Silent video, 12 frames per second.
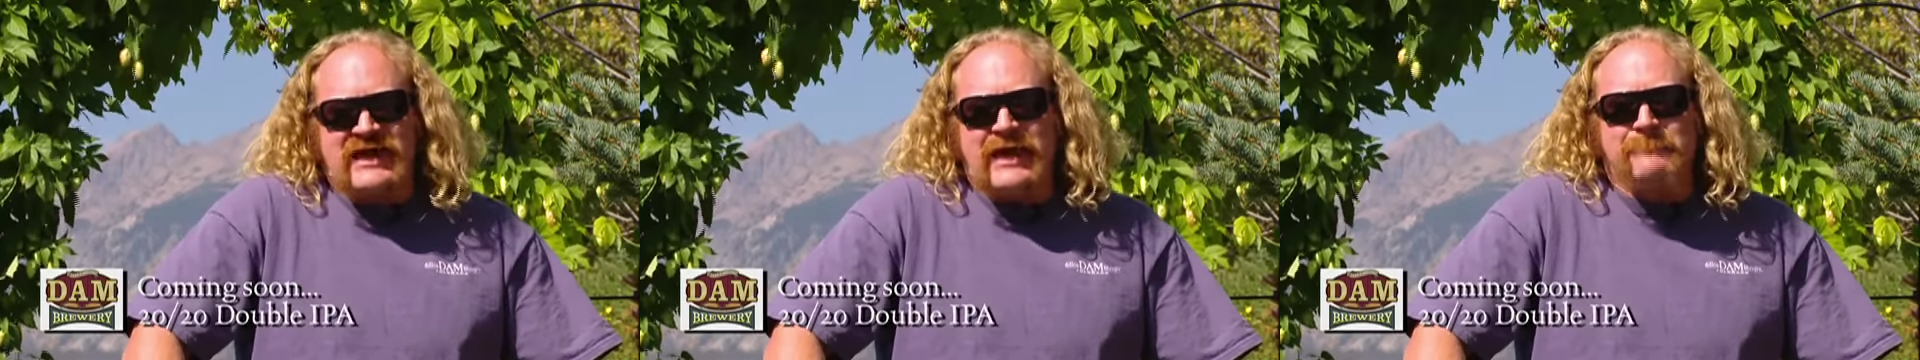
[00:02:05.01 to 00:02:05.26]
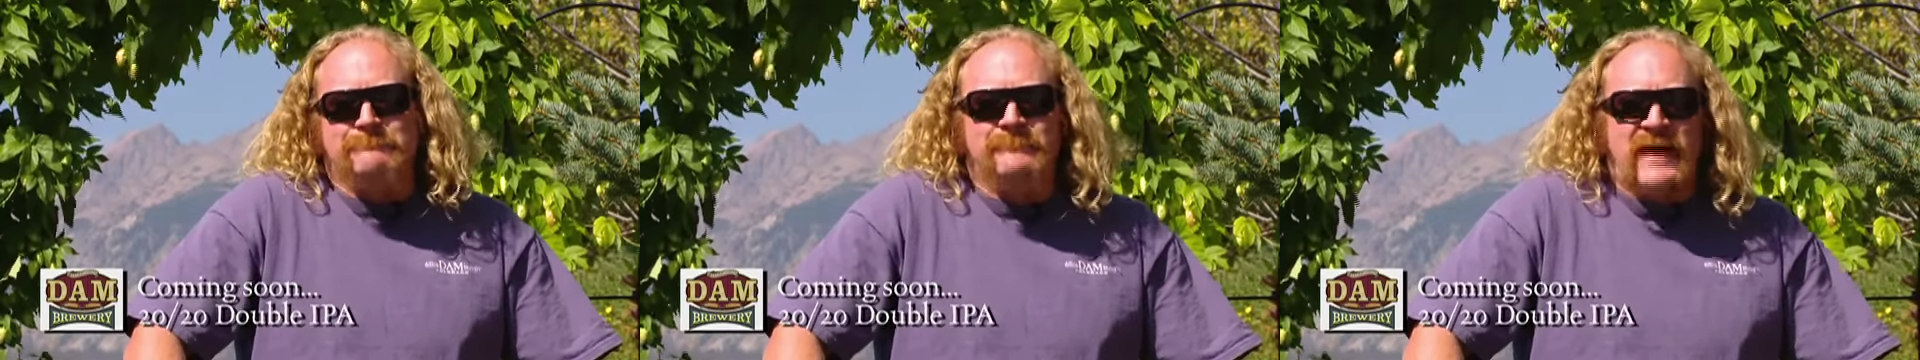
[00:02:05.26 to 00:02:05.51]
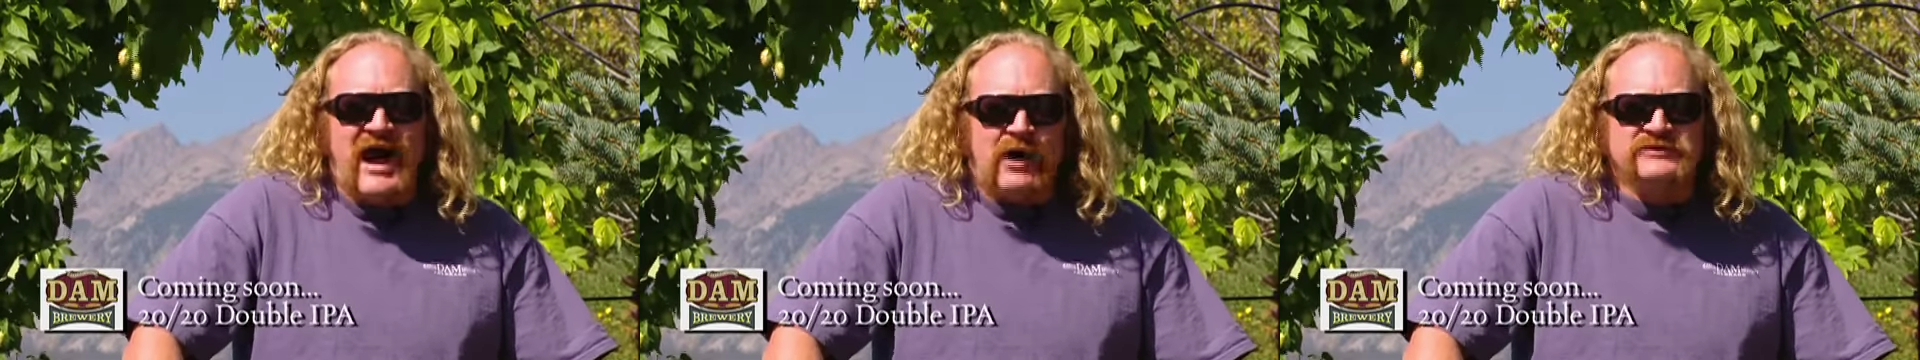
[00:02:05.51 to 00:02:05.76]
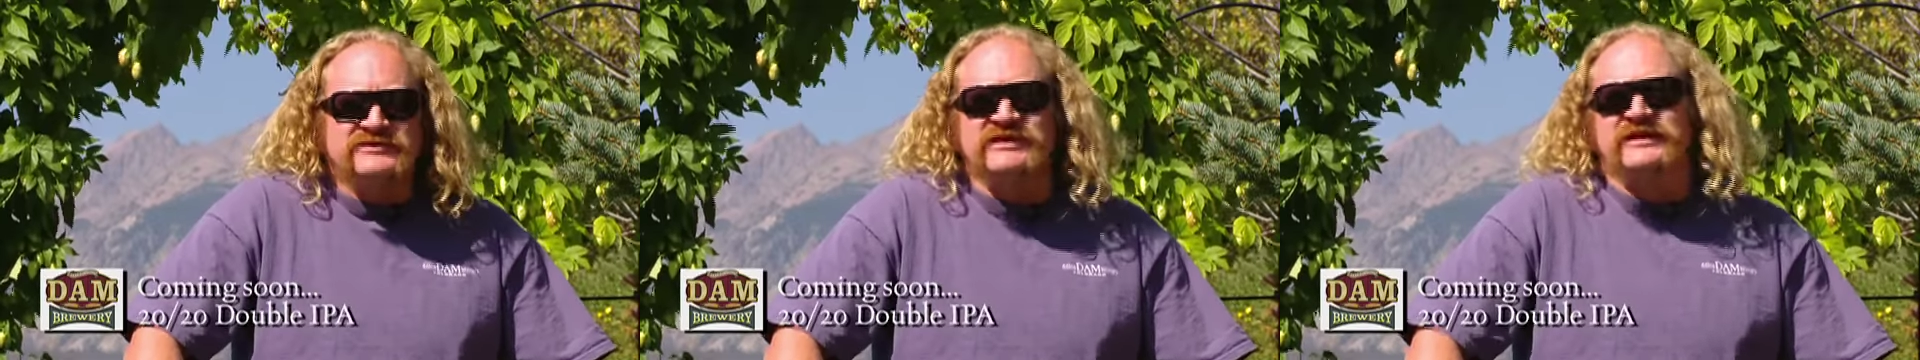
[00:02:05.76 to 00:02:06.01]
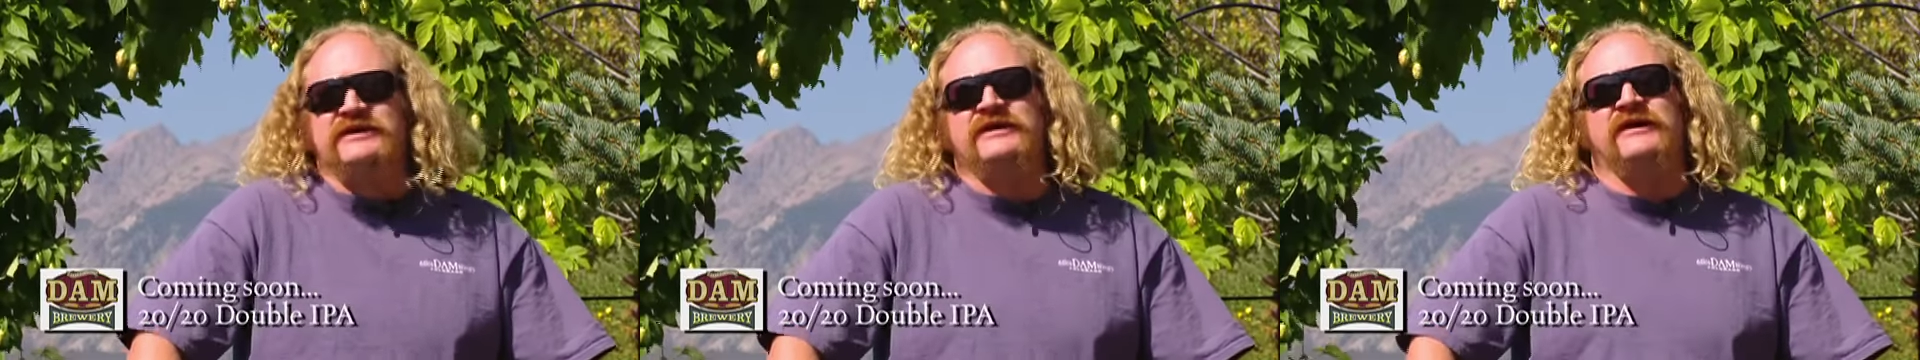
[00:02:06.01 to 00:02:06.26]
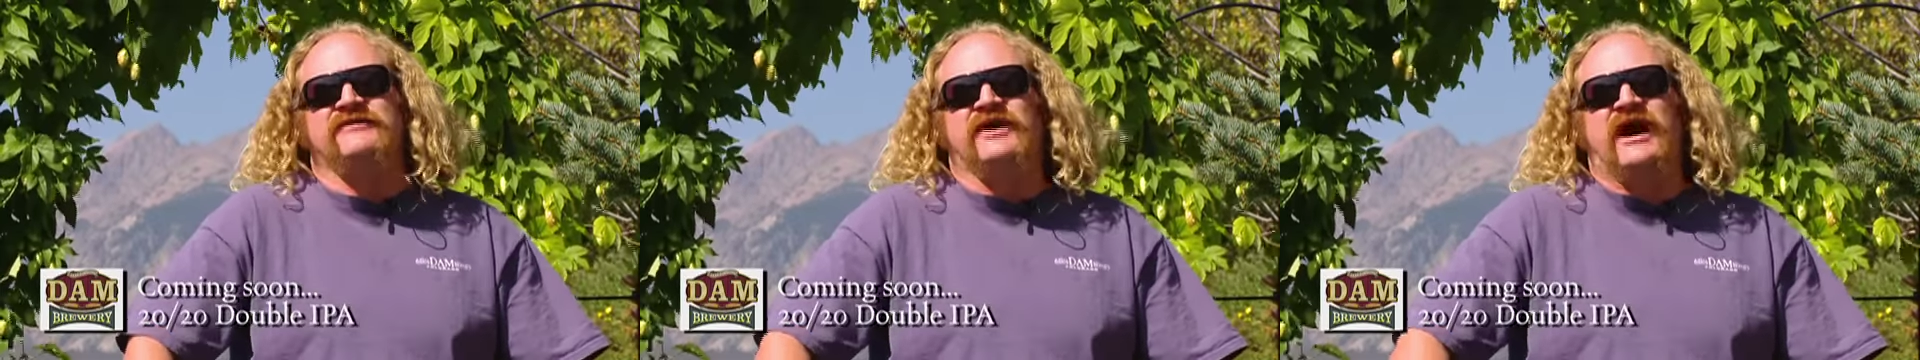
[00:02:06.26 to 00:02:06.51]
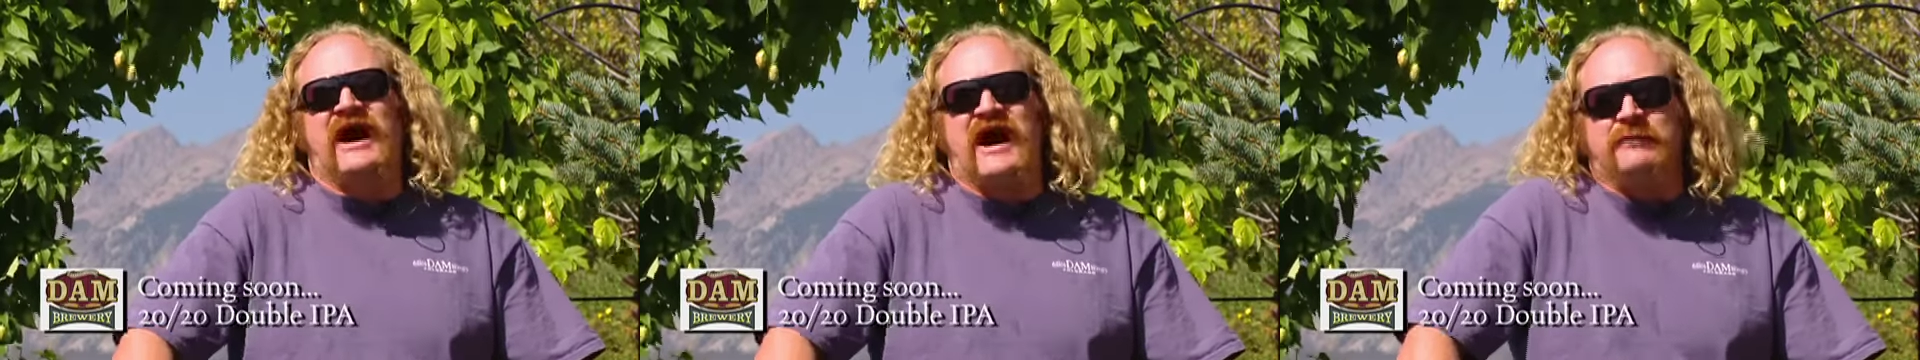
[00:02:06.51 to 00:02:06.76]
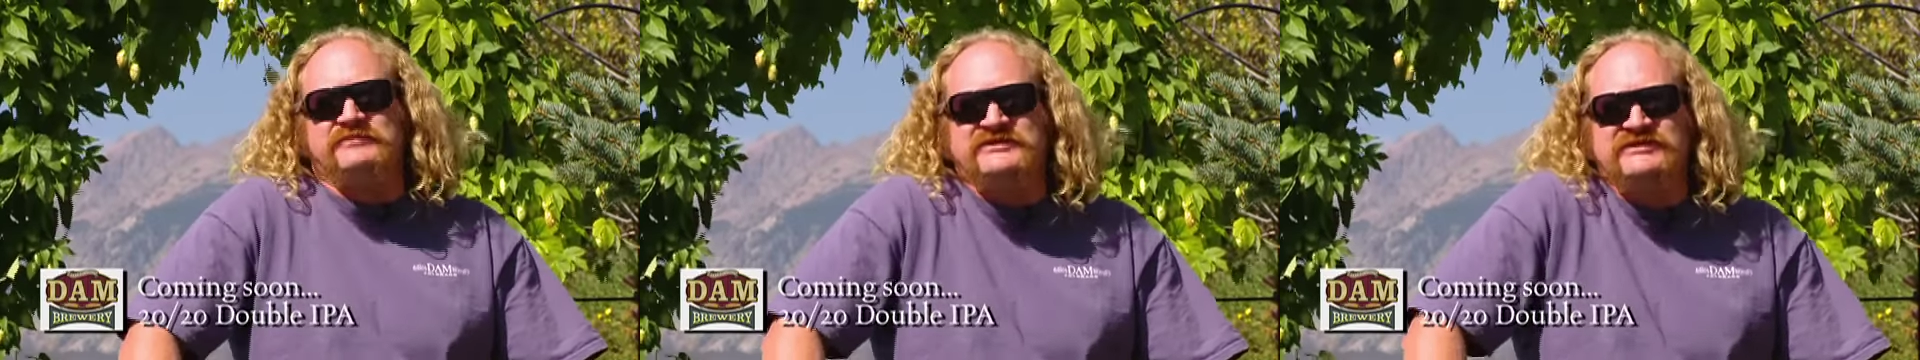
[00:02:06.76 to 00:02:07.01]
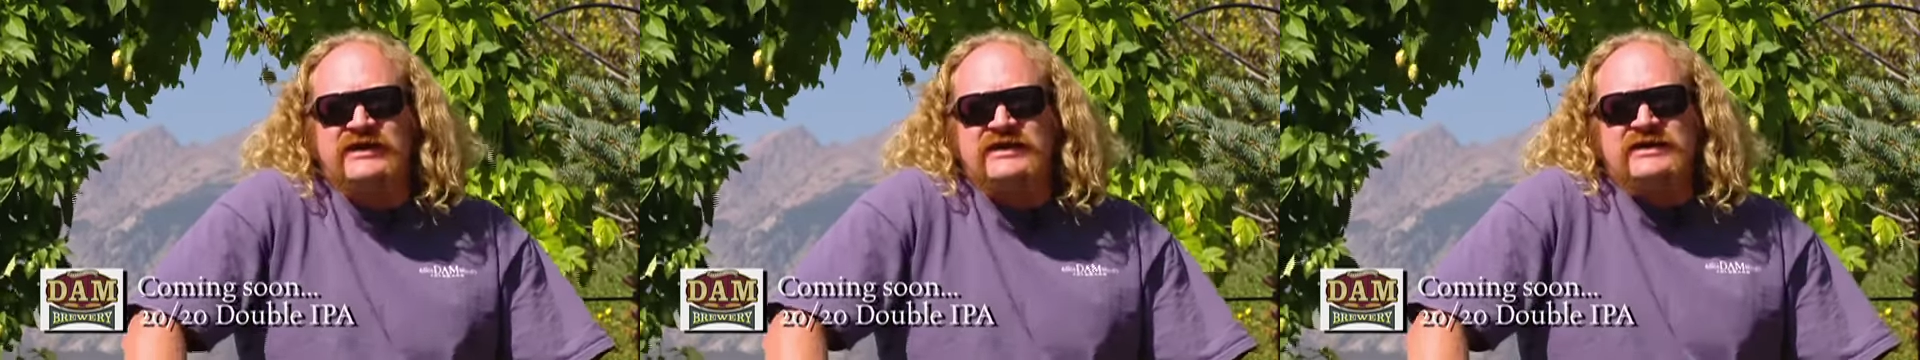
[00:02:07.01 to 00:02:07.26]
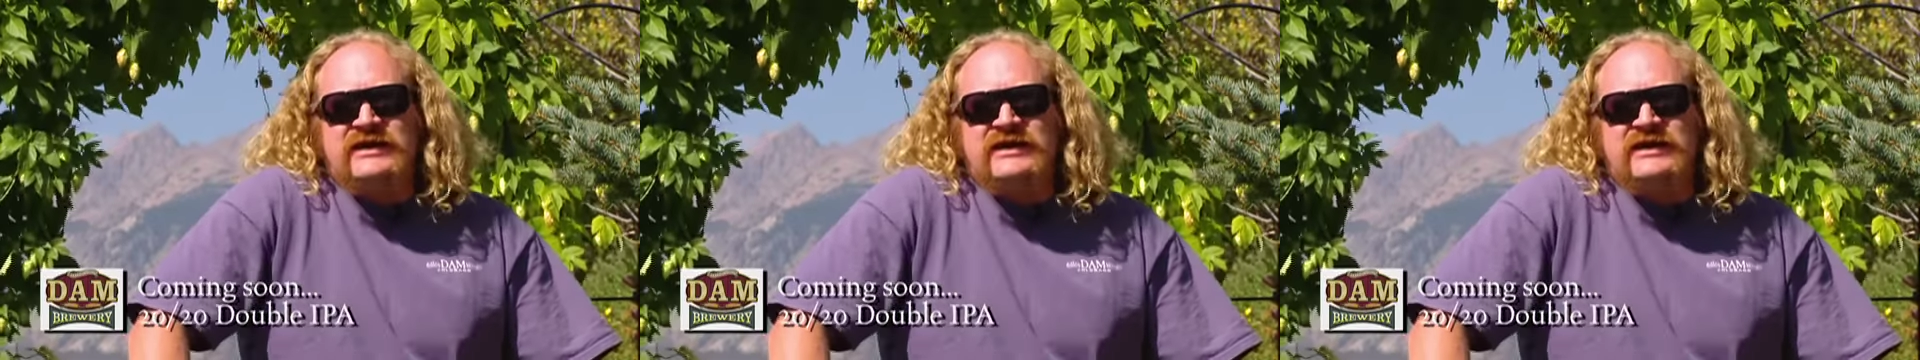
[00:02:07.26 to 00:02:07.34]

a mountain of hops.